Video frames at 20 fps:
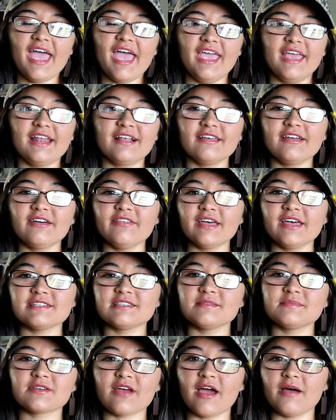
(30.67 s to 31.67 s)
And click on
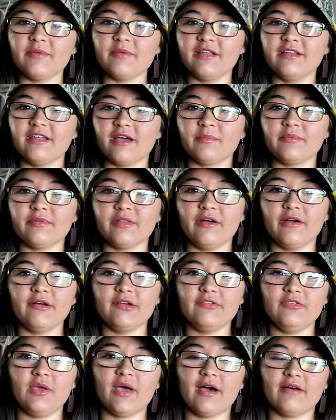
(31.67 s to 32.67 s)
that subscribe button down below
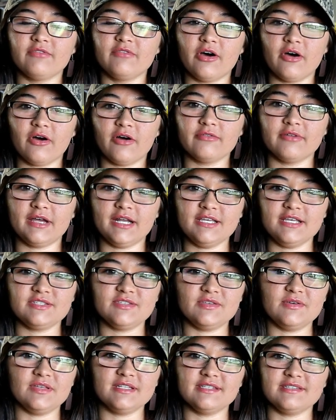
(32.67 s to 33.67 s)
if you have not already
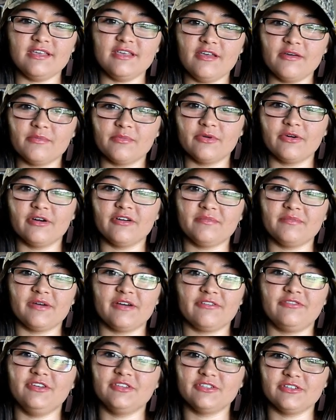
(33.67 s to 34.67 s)
so you can see more of
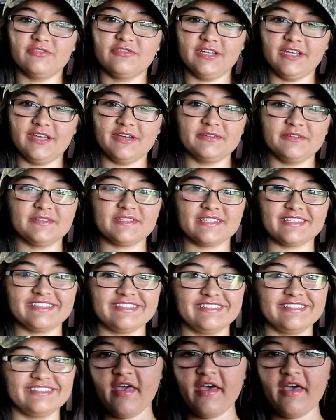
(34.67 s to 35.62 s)
my future videos.